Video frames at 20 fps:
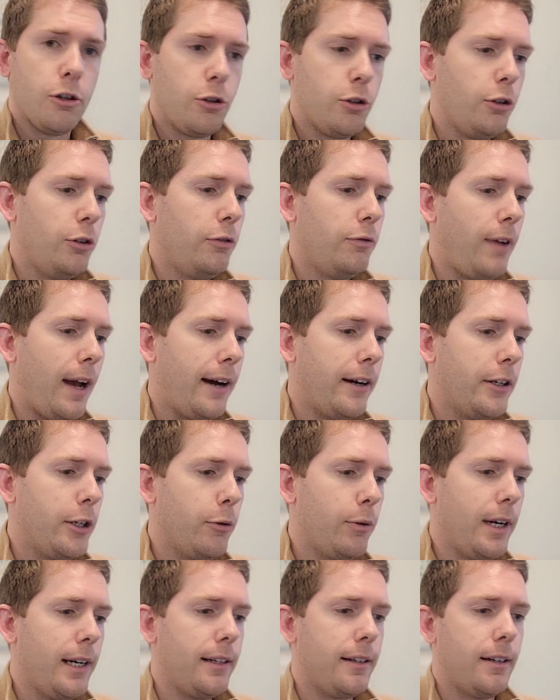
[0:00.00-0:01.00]
To
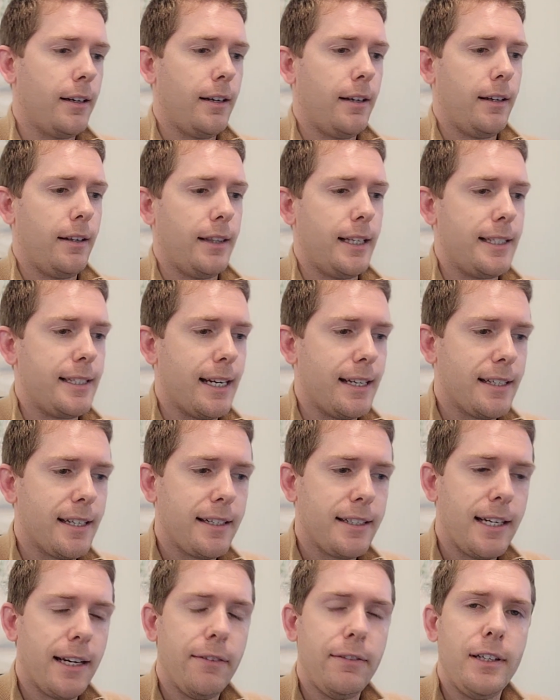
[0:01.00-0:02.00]
evaluate the
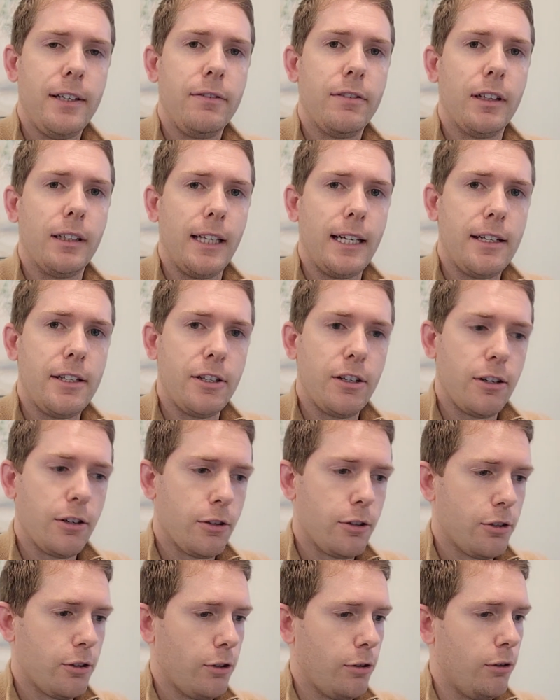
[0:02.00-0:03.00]
sensitivity of
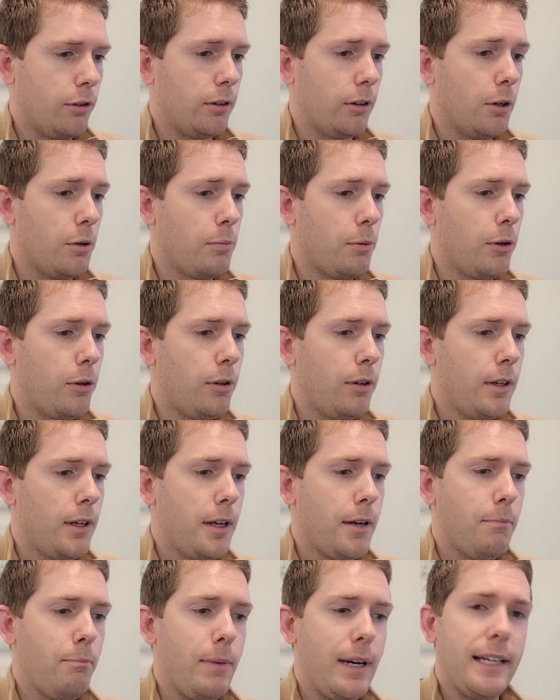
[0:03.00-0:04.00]
glaciers to global
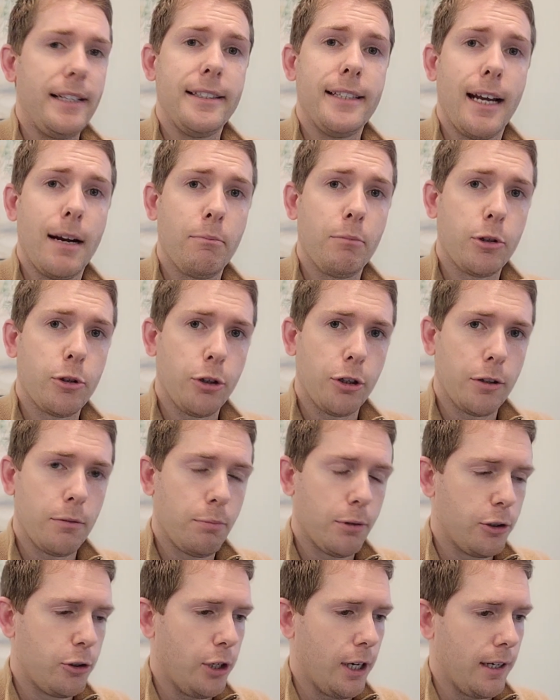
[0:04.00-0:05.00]
mean temperature
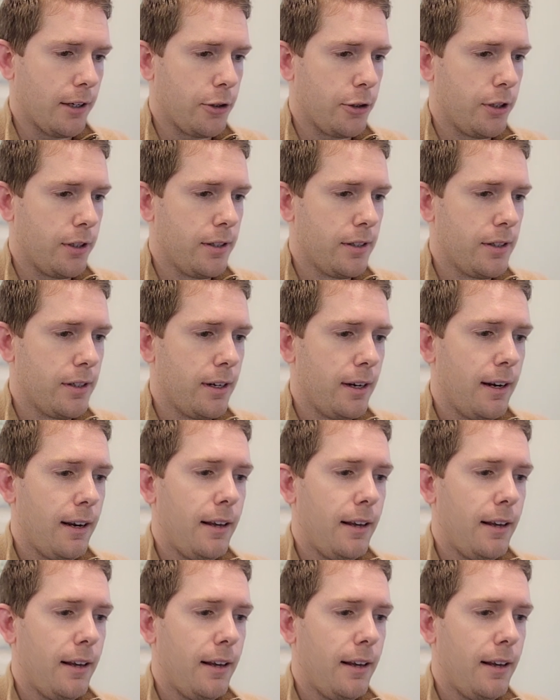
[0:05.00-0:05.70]
projections,